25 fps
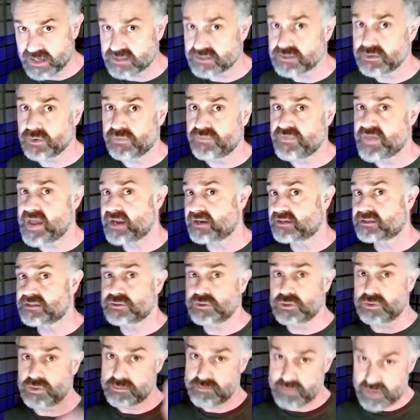So thanks
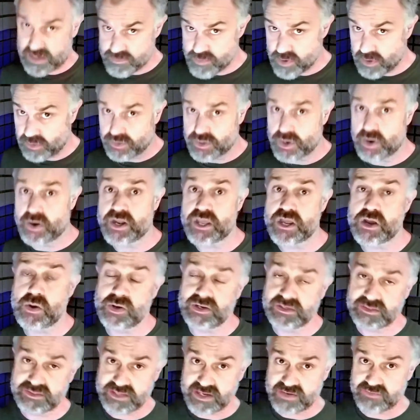to Macmillan Audio
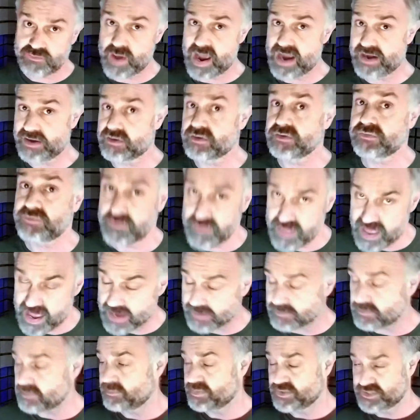and Steve Wagner for that
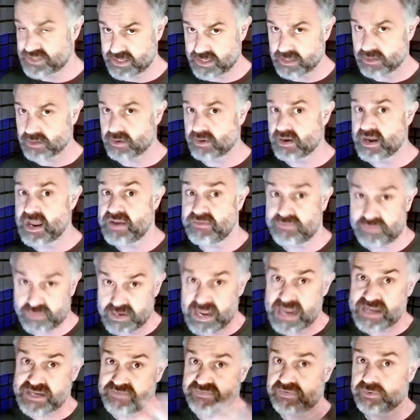in particular, and for,
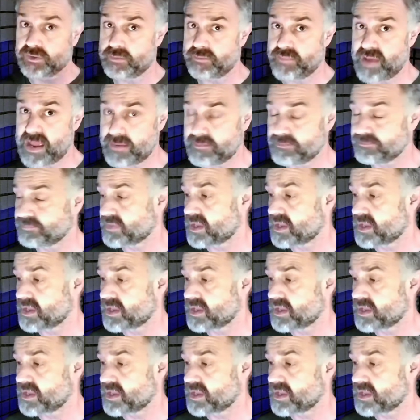and to Philip Boehm.